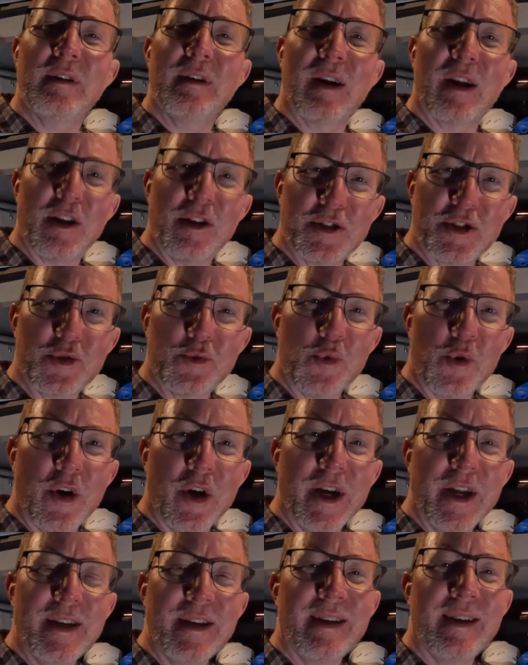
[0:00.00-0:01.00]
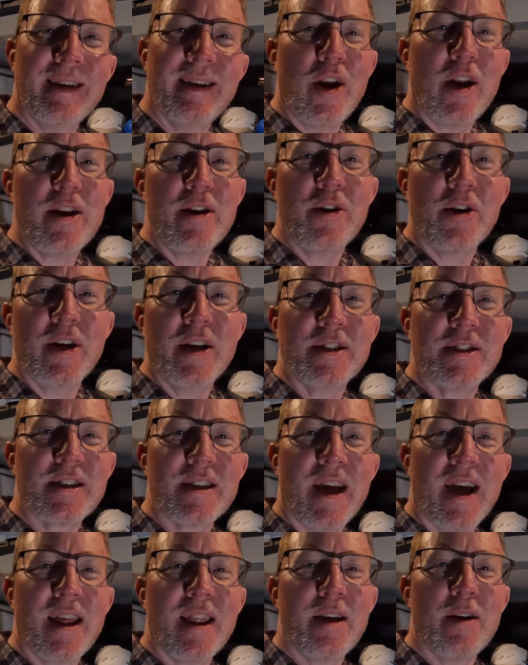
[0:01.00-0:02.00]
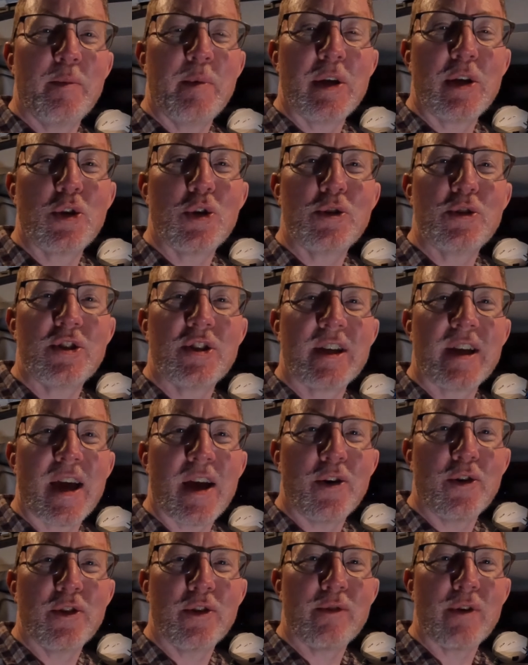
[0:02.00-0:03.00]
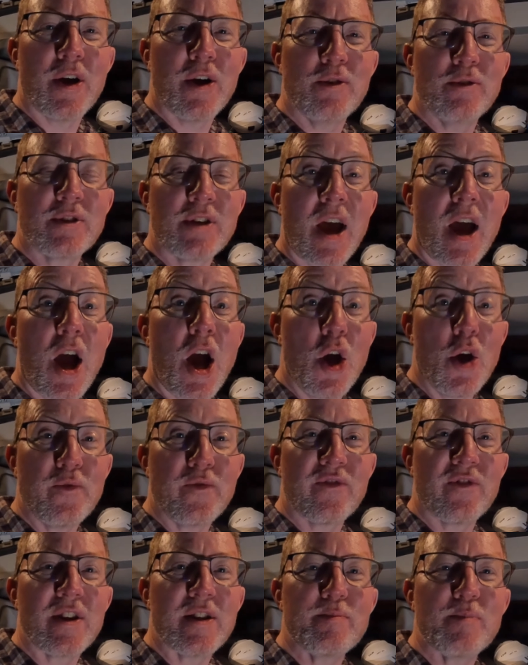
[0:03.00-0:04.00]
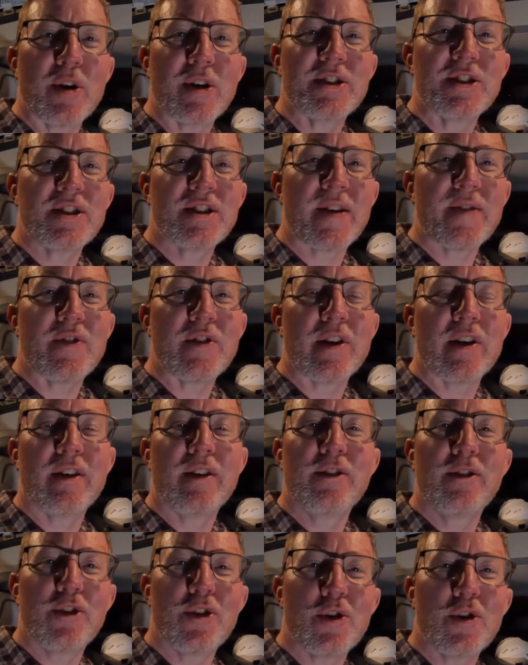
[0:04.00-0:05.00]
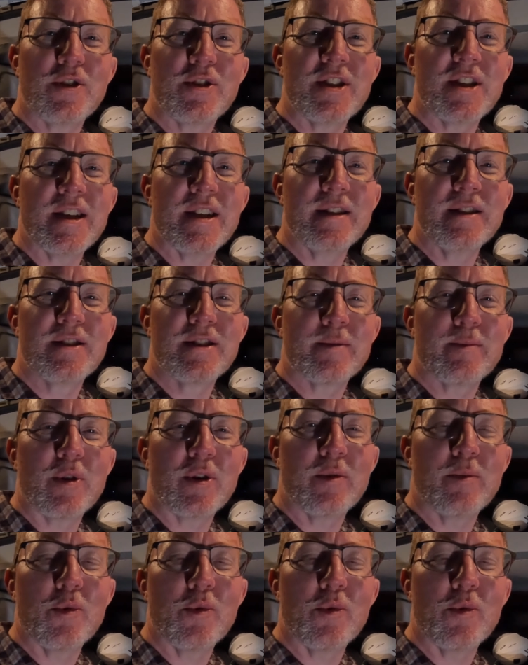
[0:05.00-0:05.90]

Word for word: glass of wine, early night, and then we're good to get on the road, hopefully by 7.30 tomorrow